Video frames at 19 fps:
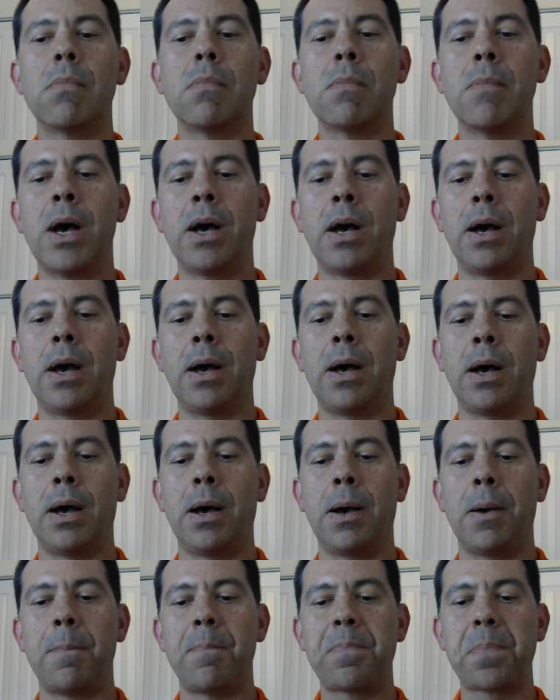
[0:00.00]
uh, uh,
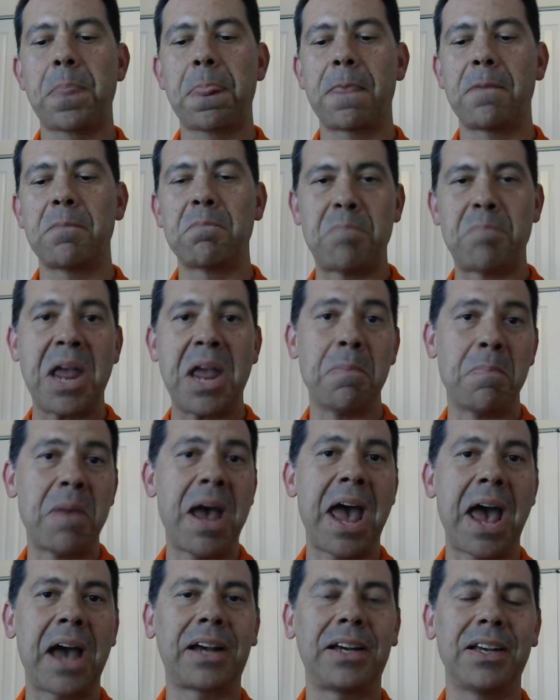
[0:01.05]
pay
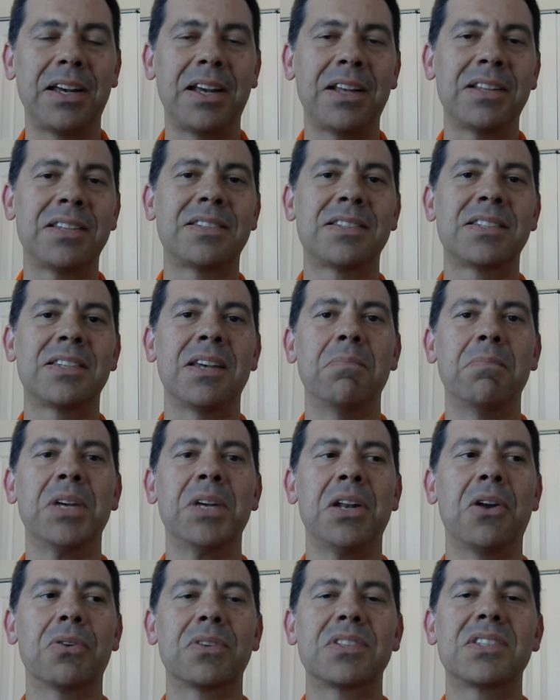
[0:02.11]
back at some you
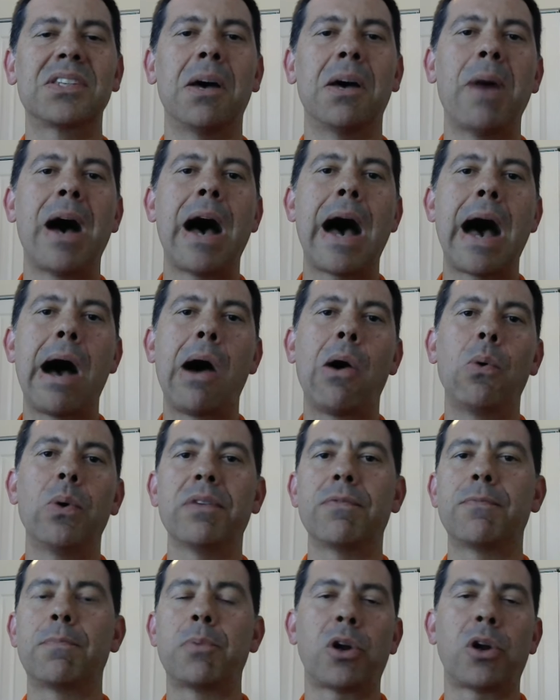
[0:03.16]
know somehow
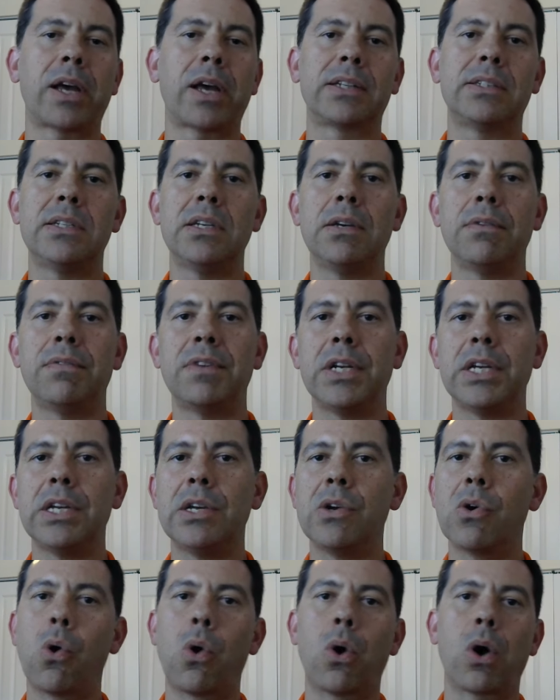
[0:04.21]
with productivity
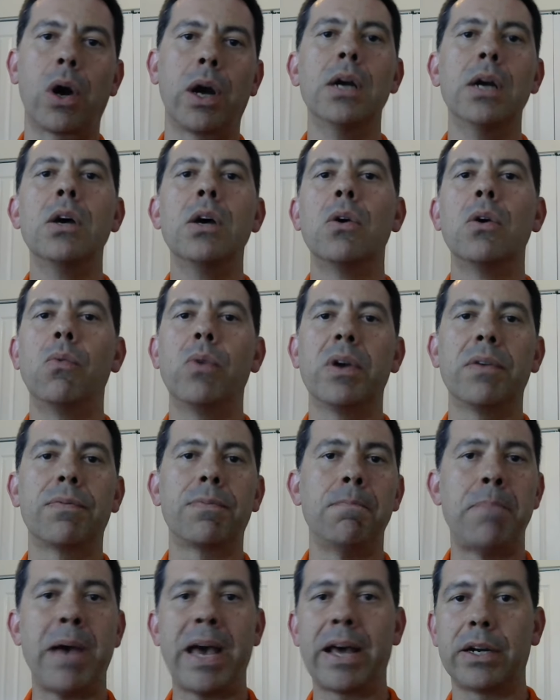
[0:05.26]
or with
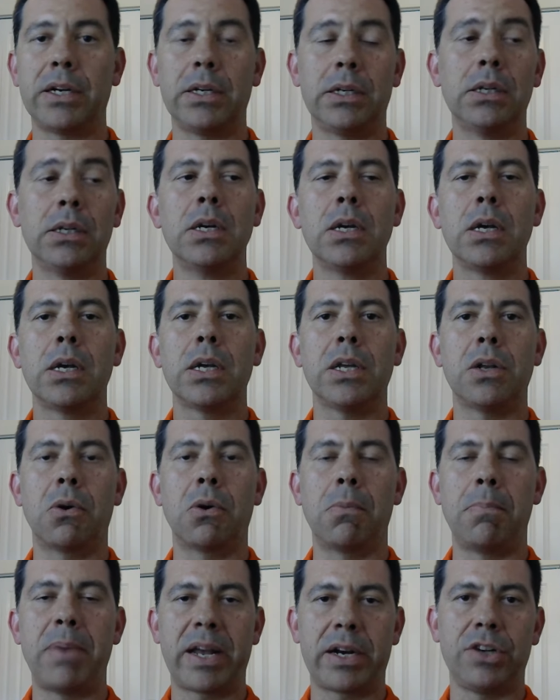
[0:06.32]
better you know
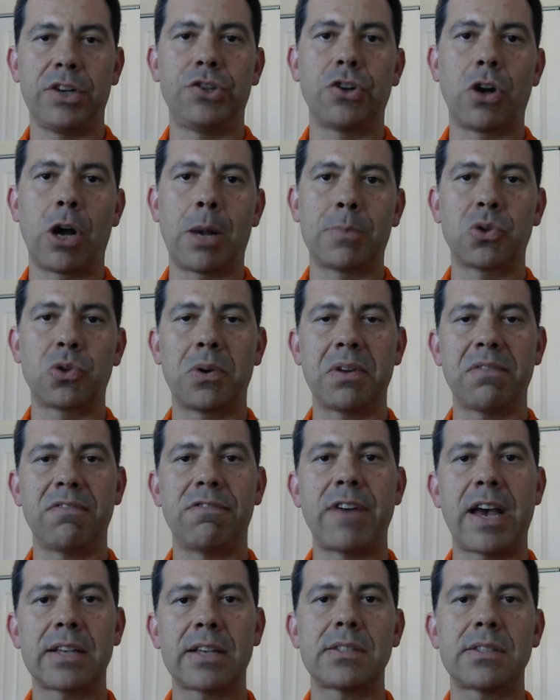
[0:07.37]
better jobs. So
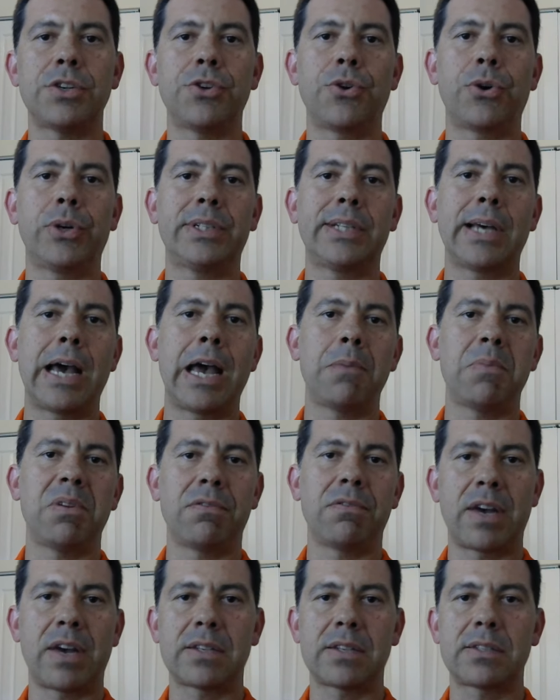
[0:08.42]
invest in your time,
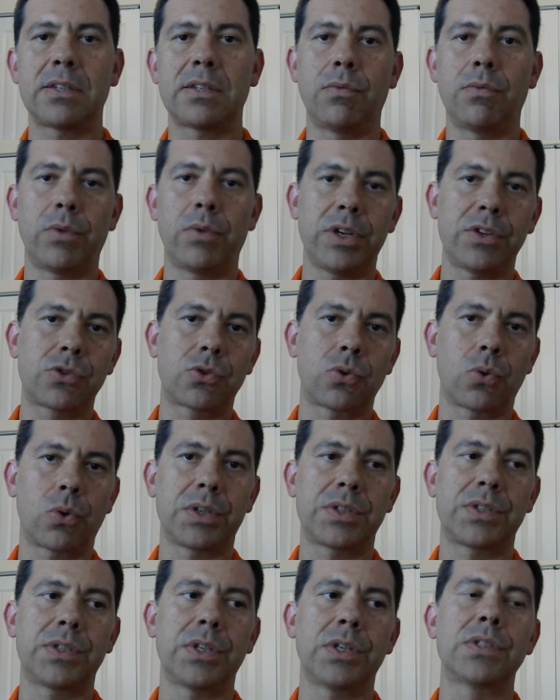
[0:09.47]
invest in
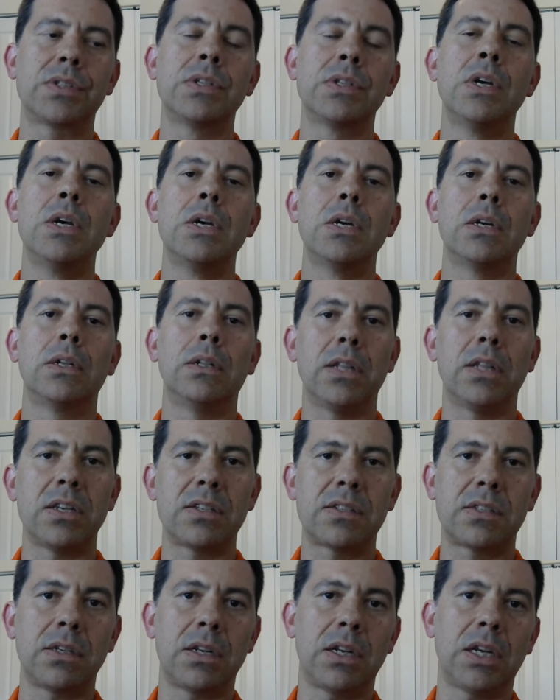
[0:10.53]
resources,
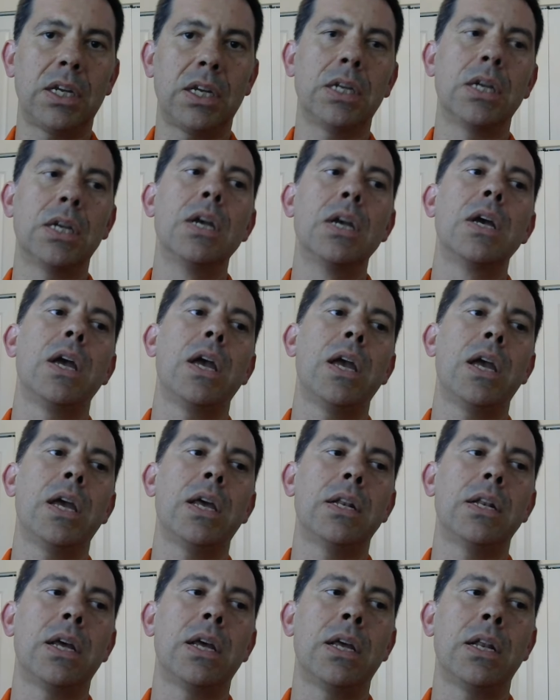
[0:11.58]
listening,
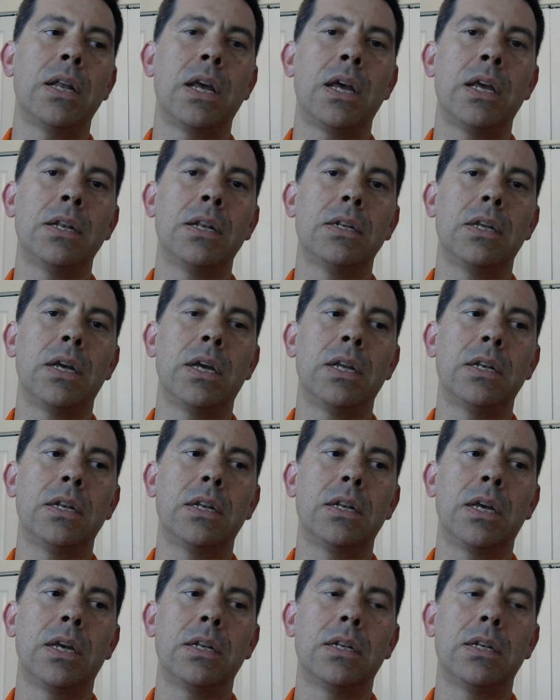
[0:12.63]
and and and and, and